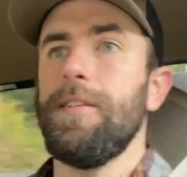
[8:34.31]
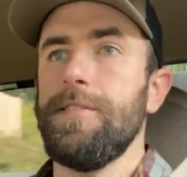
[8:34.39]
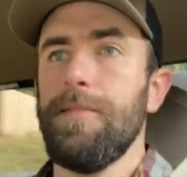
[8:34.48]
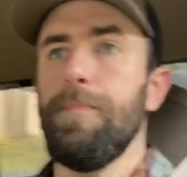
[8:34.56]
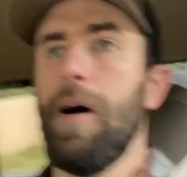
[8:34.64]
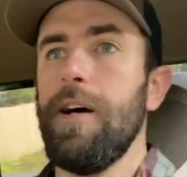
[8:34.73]

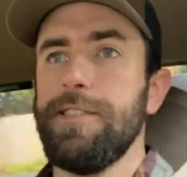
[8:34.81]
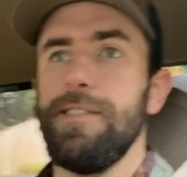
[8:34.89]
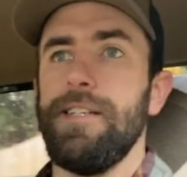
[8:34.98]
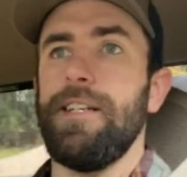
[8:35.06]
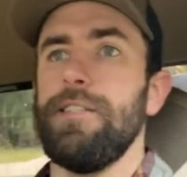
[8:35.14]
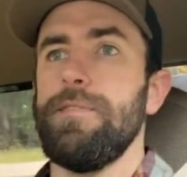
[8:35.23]
because the moss
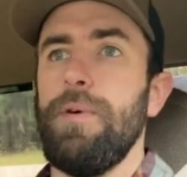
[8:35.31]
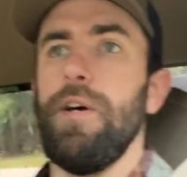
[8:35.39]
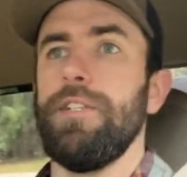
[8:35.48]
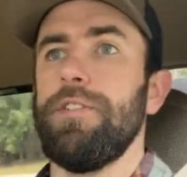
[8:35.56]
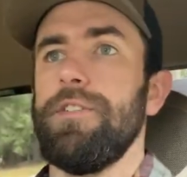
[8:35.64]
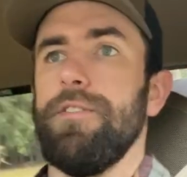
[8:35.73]
is like a
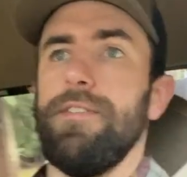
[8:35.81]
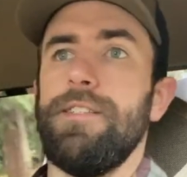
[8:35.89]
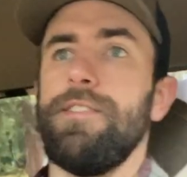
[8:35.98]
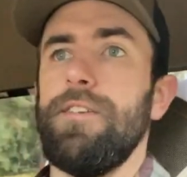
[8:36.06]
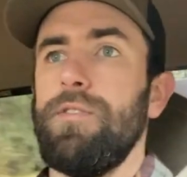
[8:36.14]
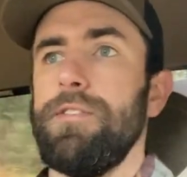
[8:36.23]
sponge, so it
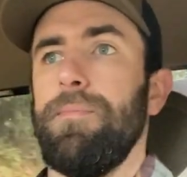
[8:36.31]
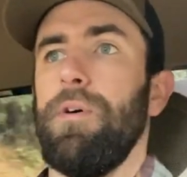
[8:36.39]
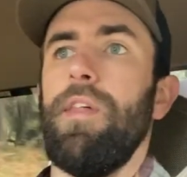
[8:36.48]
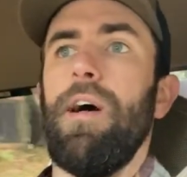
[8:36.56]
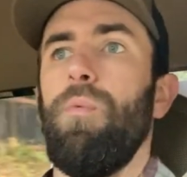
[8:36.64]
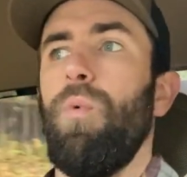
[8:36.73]
soaks up
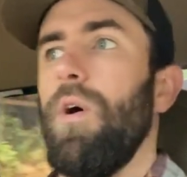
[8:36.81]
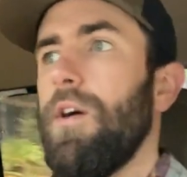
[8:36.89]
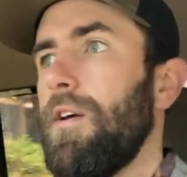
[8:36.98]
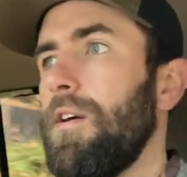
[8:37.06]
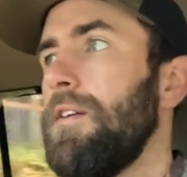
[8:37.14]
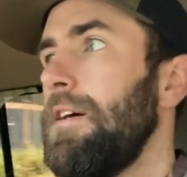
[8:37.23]
all that
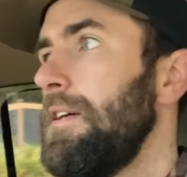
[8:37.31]
water.